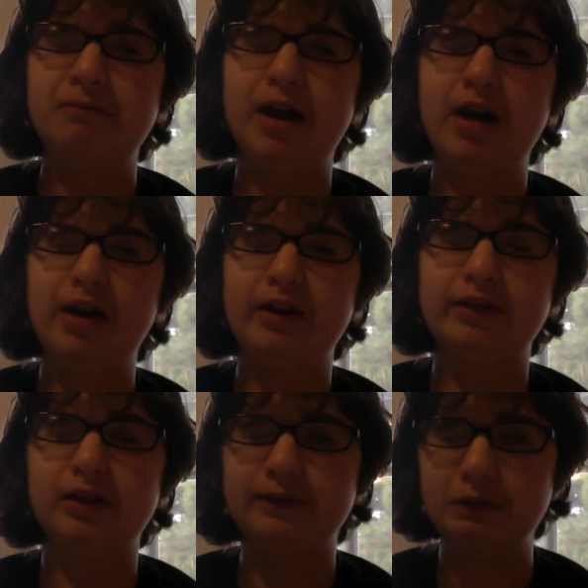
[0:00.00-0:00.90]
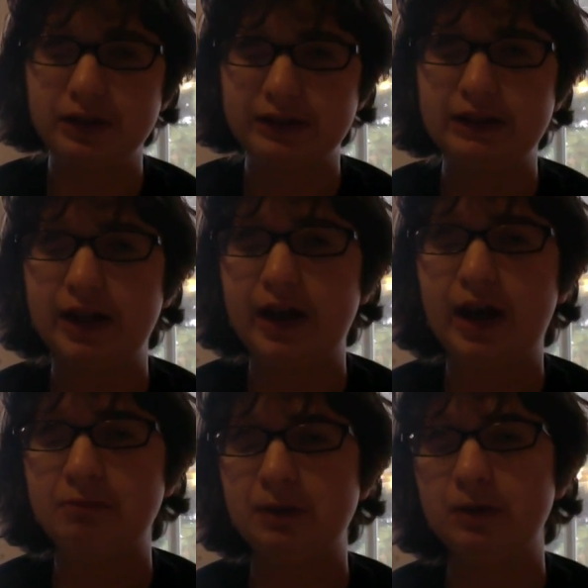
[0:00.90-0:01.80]
So if you want to see that,
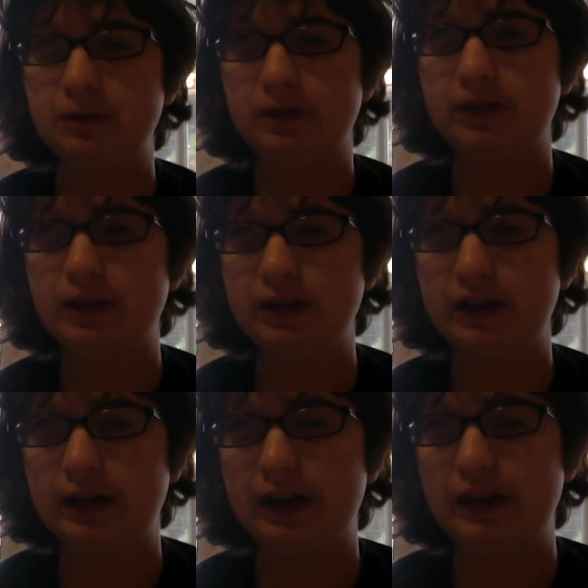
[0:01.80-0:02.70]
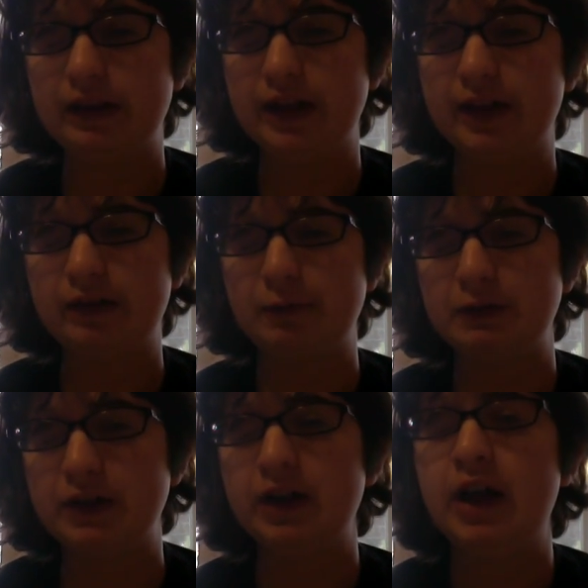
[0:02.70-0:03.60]
I'll post the link in the
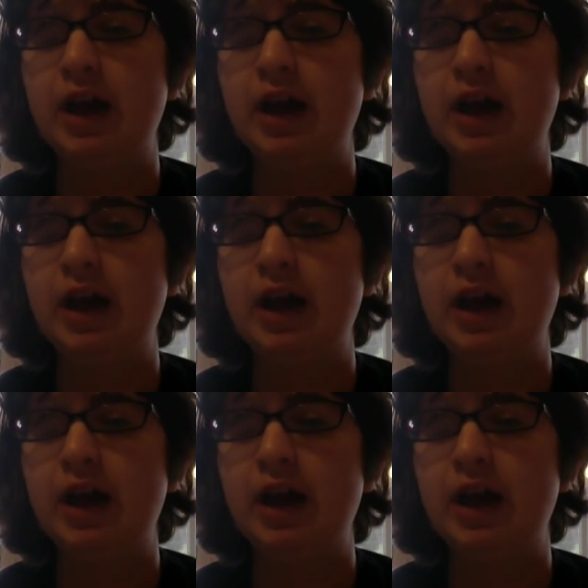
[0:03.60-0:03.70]
description.